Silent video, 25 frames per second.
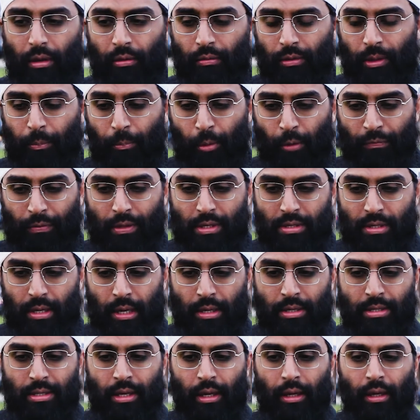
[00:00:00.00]
the Prophet
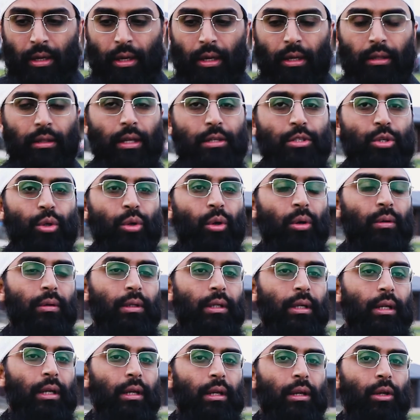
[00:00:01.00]
says that,
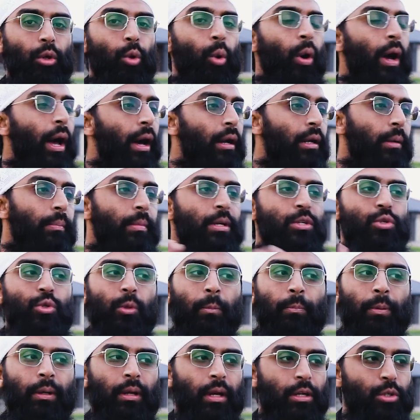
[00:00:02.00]
no Arab is
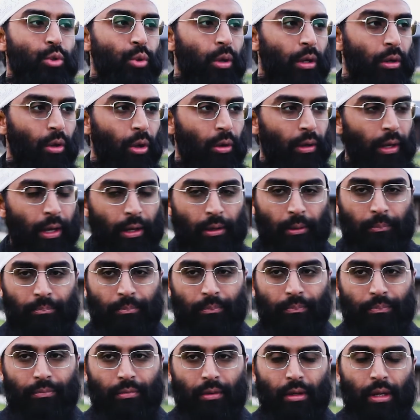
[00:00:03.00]
superior to a non-Arab,
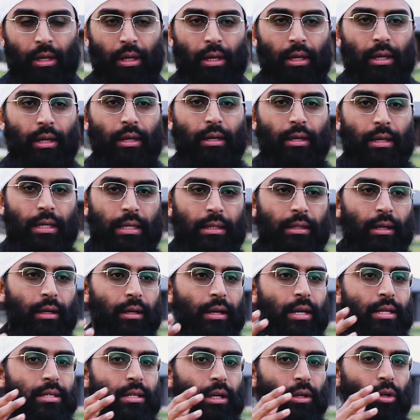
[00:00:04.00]
neither
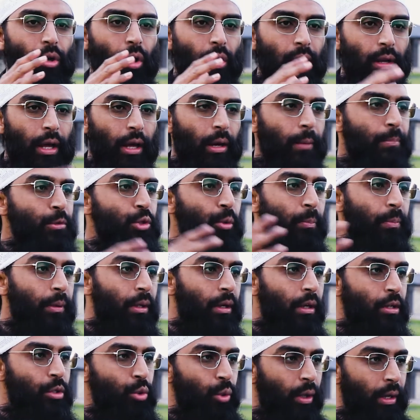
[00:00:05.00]
is a non-Arab
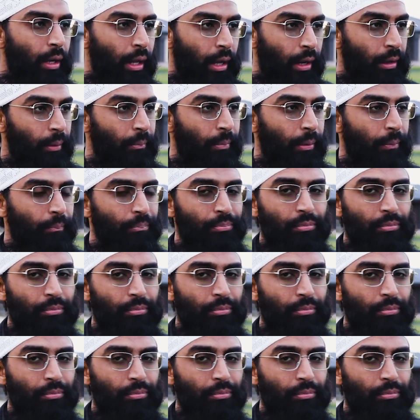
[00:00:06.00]
superior to an Arab.